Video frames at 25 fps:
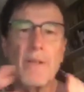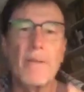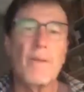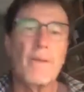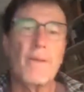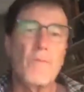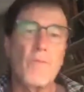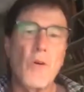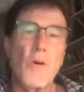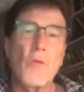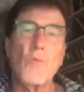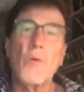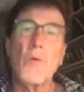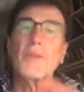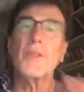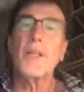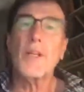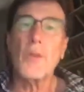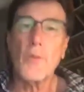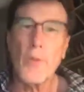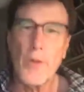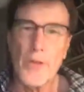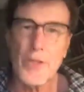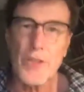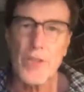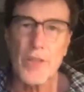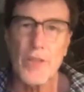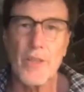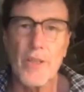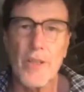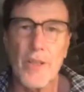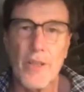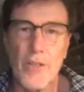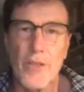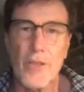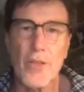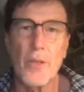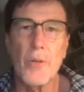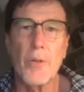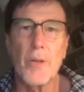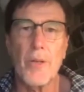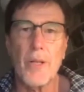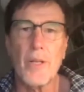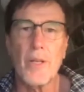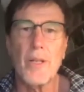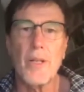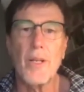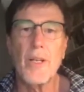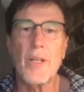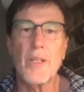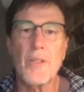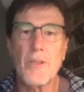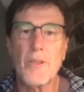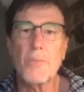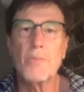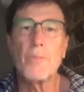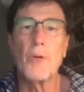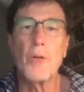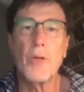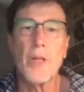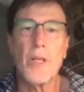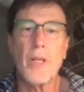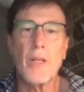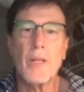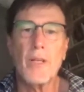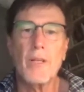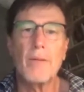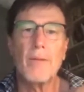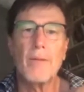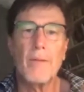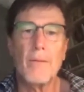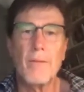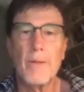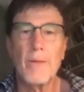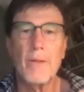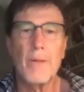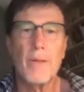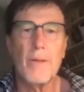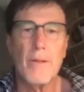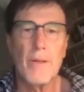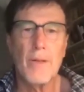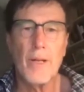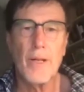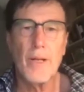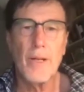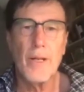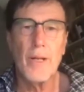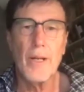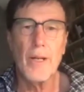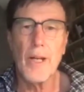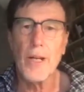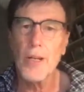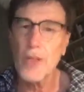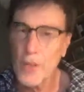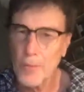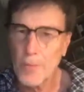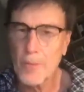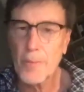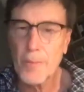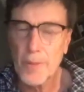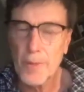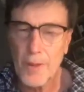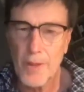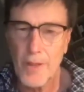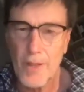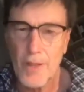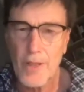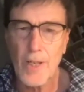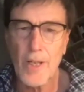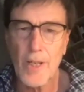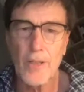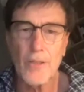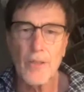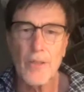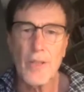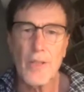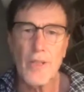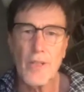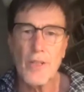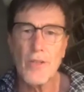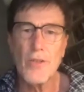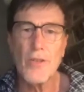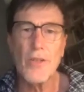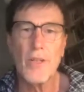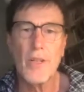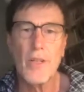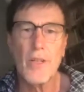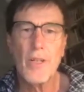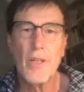what that question is doing, it's putting a human being in the